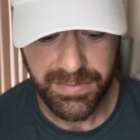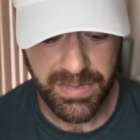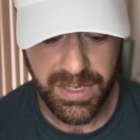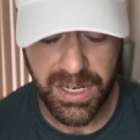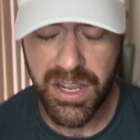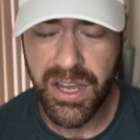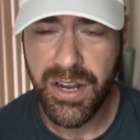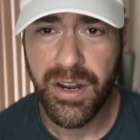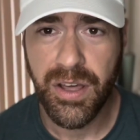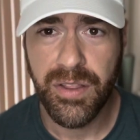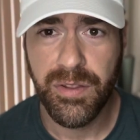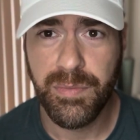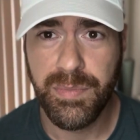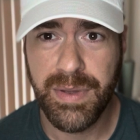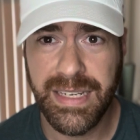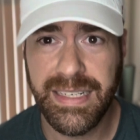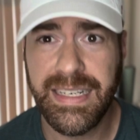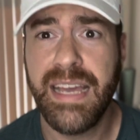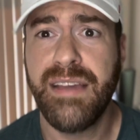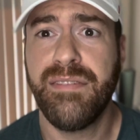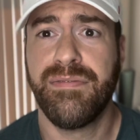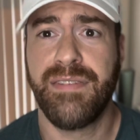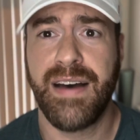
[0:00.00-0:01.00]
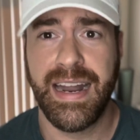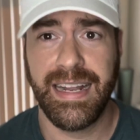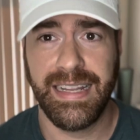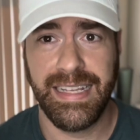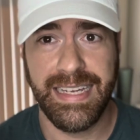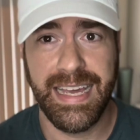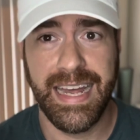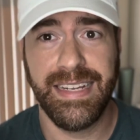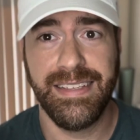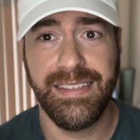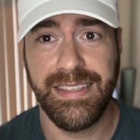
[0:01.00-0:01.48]
another big day, finally
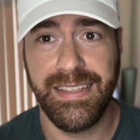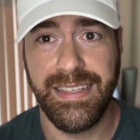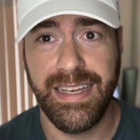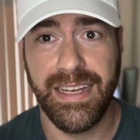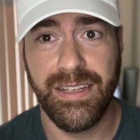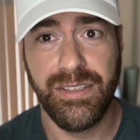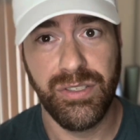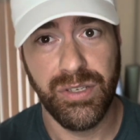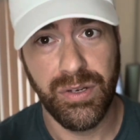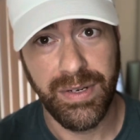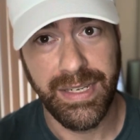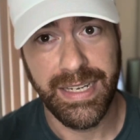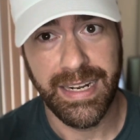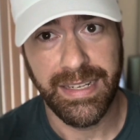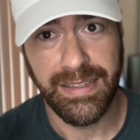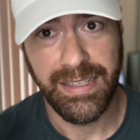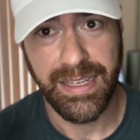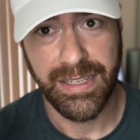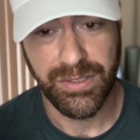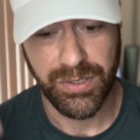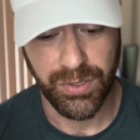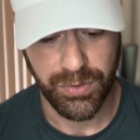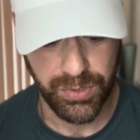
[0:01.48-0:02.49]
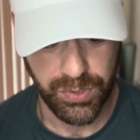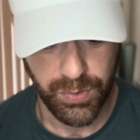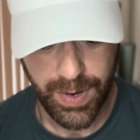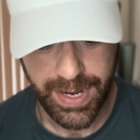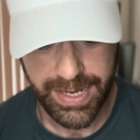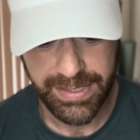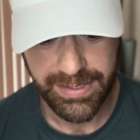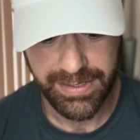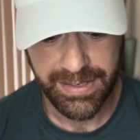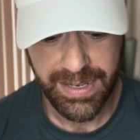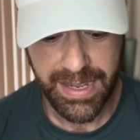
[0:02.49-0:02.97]
got into the end zone. He got in the end zone
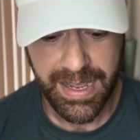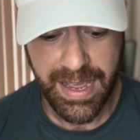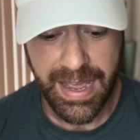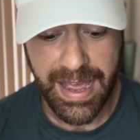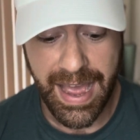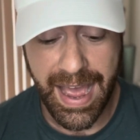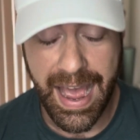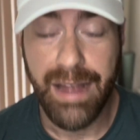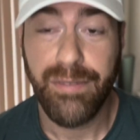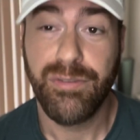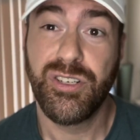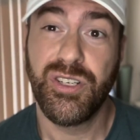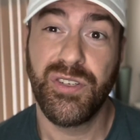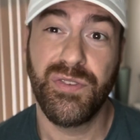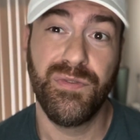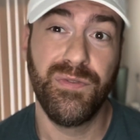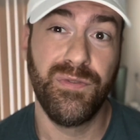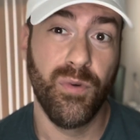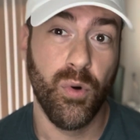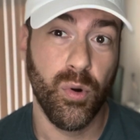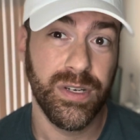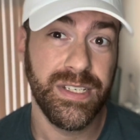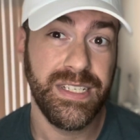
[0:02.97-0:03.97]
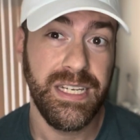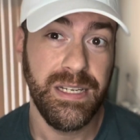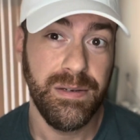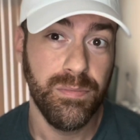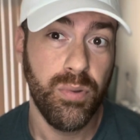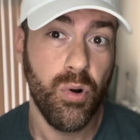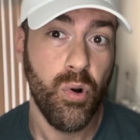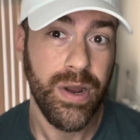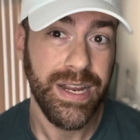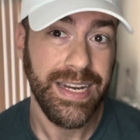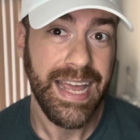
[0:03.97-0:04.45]
twice, averaging
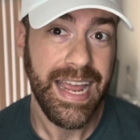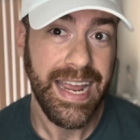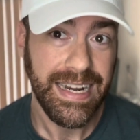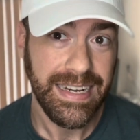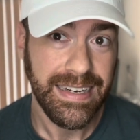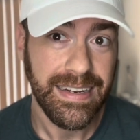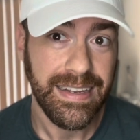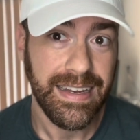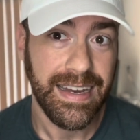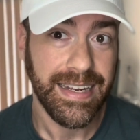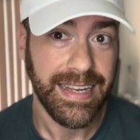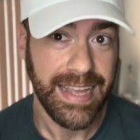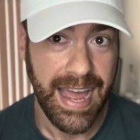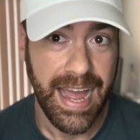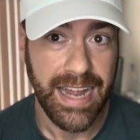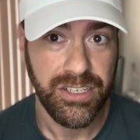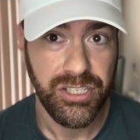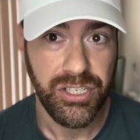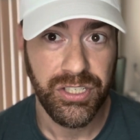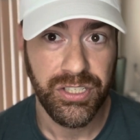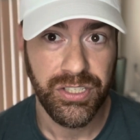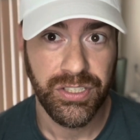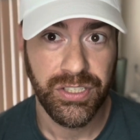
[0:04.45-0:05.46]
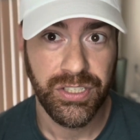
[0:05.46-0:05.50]
14.8 a catch,